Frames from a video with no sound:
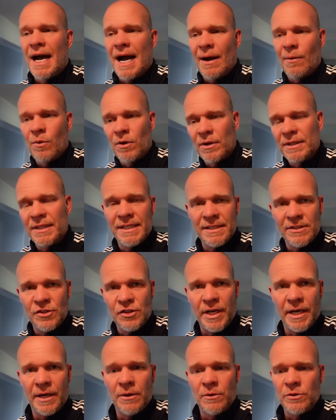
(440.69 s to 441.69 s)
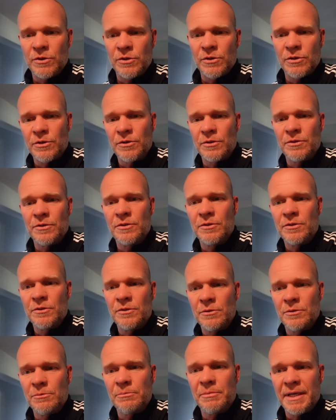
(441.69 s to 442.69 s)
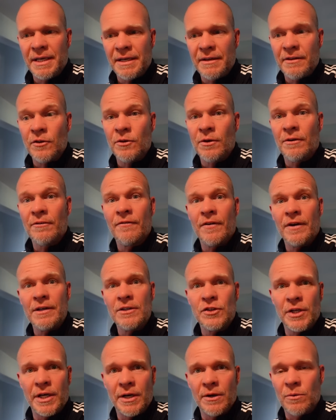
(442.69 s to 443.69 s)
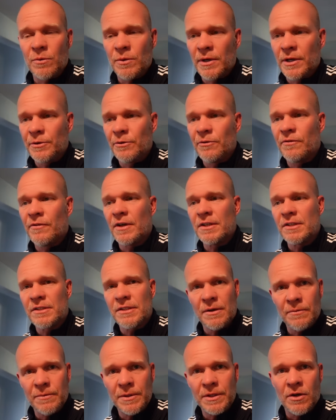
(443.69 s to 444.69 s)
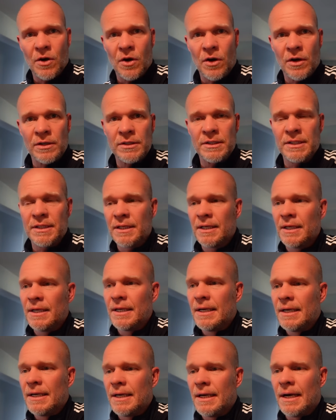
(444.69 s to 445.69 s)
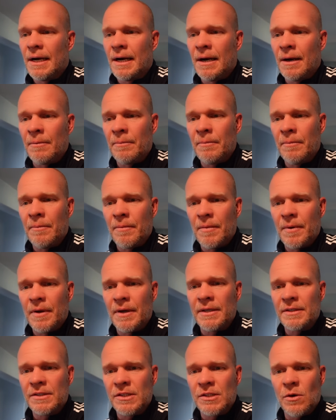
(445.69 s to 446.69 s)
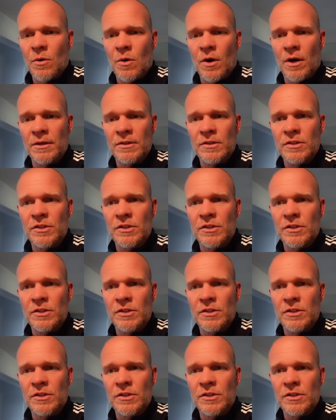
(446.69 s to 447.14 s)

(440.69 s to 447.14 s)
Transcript: I want this channel to be, you know, a fun channel where I do fun stuff with cars and so on.